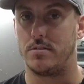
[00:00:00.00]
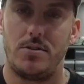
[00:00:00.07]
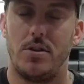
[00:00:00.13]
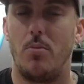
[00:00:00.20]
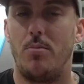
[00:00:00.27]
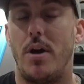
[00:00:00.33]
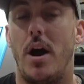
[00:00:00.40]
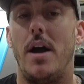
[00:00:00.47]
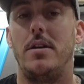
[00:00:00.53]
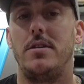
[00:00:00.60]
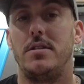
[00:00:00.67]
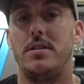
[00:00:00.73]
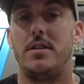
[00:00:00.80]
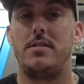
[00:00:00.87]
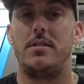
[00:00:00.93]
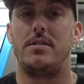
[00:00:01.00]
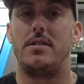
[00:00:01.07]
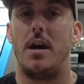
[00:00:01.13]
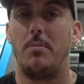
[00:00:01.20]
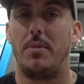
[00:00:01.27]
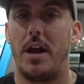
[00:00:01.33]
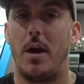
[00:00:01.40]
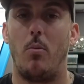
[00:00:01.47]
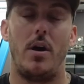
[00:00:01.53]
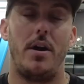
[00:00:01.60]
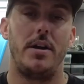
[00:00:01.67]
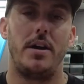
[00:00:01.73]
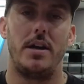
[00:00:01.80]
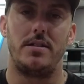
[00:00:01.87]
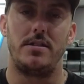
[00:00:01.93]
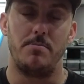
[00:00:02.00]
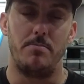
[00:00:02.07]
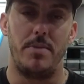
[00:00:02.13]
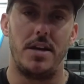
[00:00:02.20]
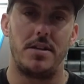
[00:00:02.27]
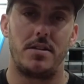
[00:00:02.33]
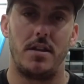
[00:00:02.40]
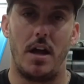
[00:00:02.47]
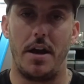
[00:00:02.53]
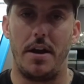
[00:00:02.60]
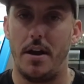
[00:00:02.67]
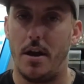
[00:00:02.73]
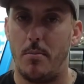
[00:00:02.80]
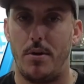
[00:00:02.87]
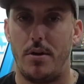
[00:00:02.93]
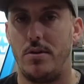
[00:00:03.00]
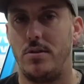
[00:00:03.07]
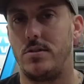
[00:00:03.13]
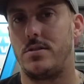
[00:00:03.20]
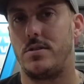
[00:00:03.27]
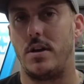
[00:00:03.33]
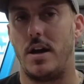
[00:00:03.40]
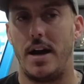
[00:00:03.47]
So prior to disassembly, I wanted to get some baseline numbers.